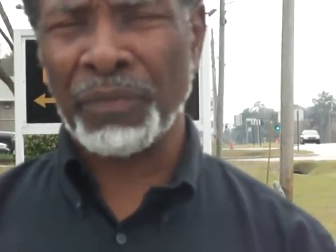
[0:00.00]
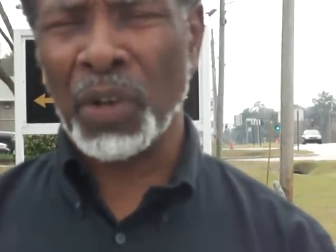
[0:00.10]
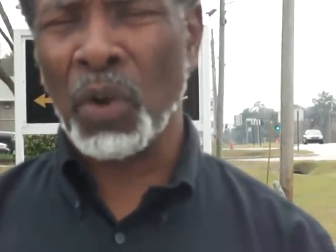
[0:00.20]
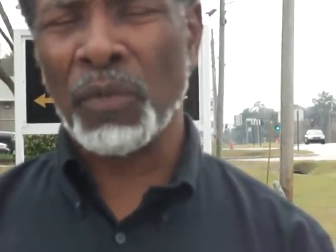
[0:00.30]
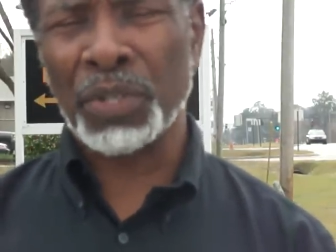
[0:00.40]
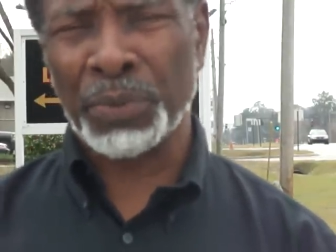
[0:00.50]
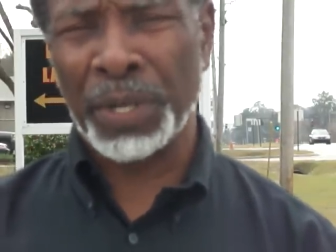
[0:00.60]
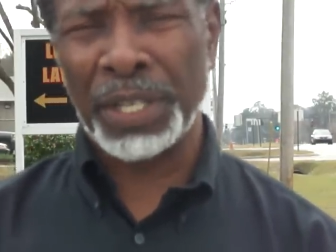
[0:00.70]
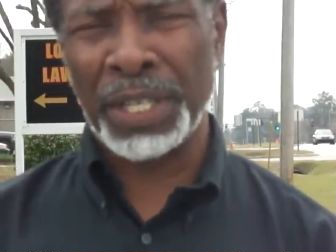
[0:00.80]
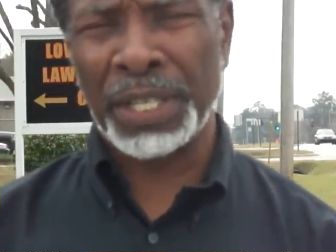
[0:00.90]
for
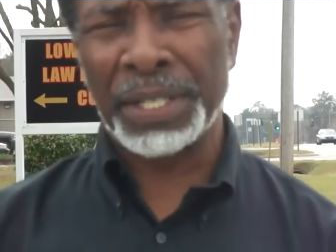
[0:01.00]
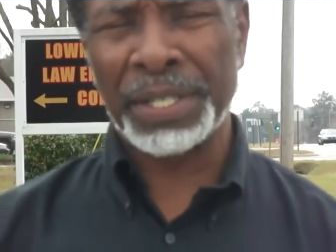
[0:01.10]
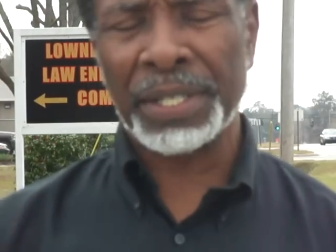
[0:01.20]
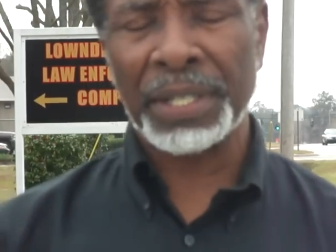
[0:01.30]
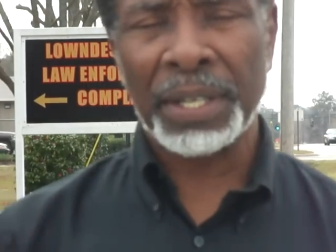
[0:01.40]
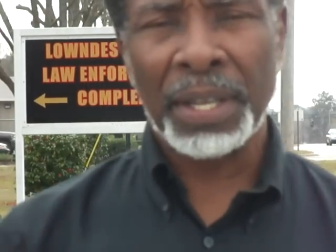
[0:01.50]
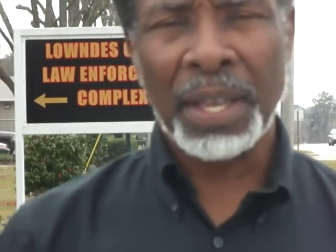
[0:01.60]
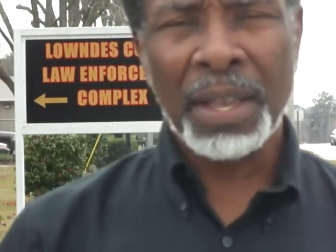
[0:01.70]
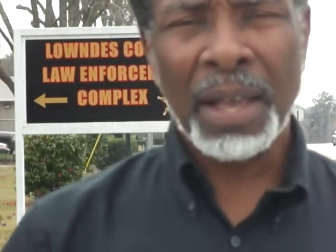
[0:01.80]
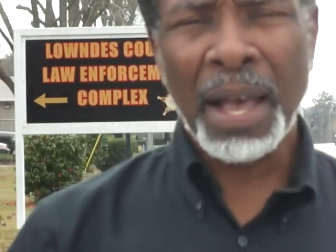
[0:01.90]
over 20 years,
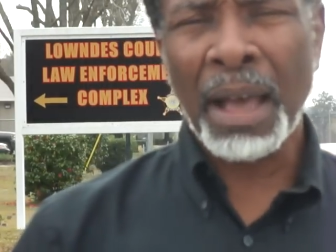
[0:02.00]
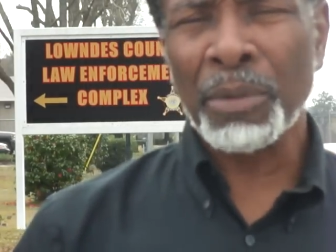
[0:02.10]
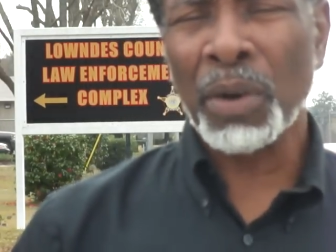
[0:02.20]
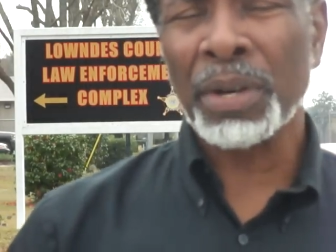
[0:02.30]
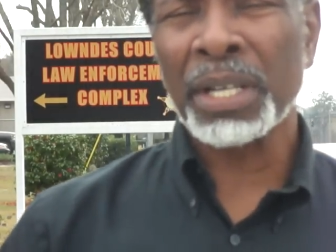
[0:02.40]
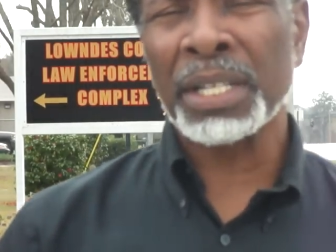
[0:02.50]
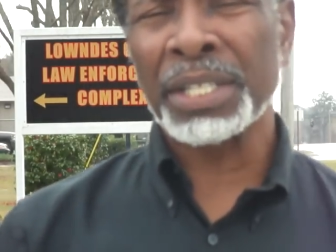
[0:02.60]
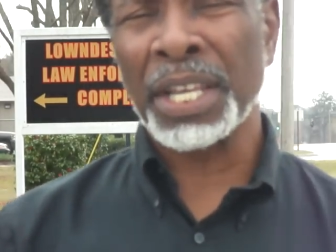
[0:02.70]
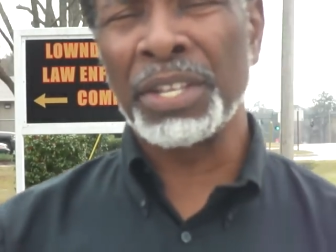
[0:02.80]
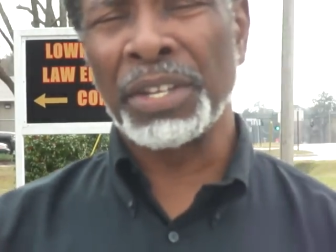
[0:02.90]
I'm going to
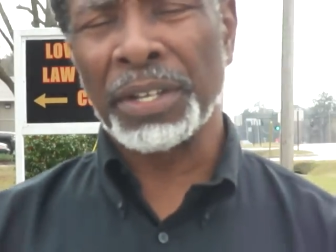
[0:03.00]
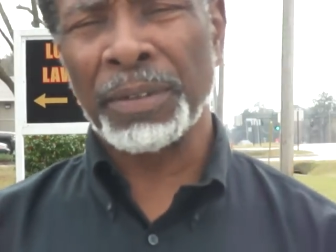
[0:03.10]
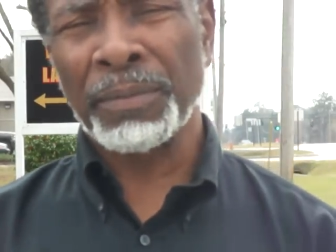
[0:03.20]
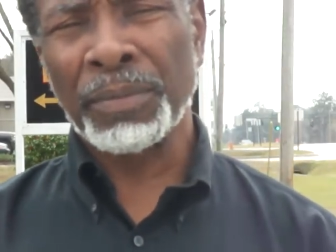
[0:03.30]
continue